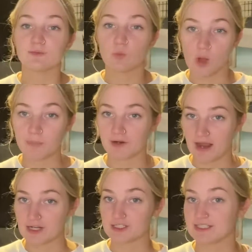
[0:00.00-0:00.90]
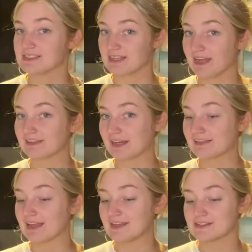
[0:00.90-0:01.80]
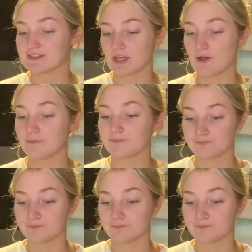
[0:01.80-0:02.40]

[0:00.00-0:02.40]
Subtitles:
Walmart actually has the kind that I like, so.